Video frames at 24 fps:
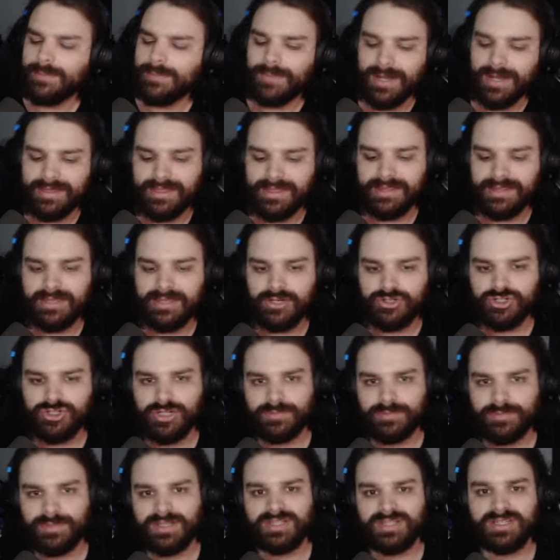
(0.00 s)
but i think there
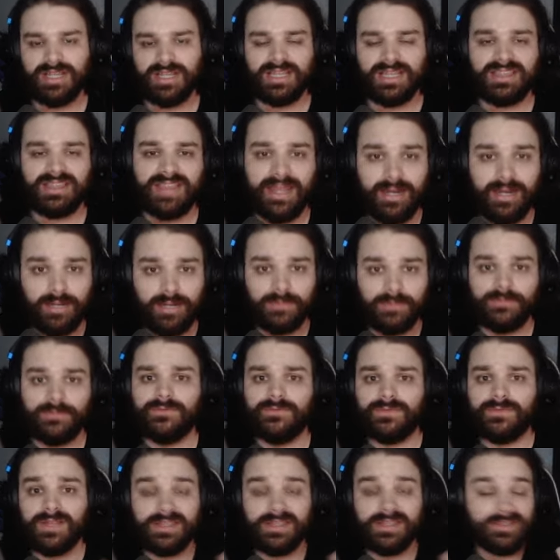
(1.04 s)
should be like that
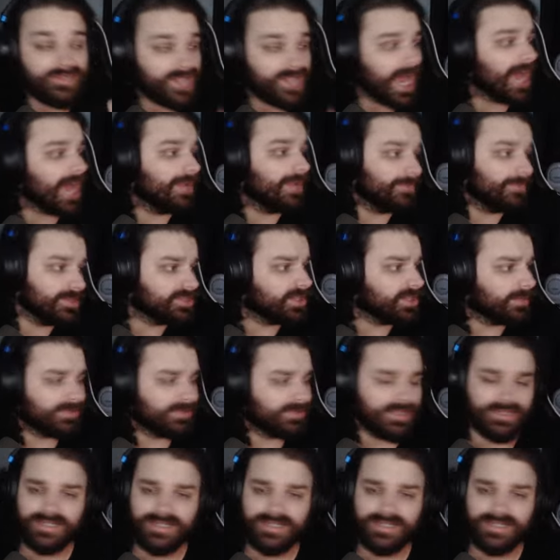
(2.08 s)
umph like there's got to be something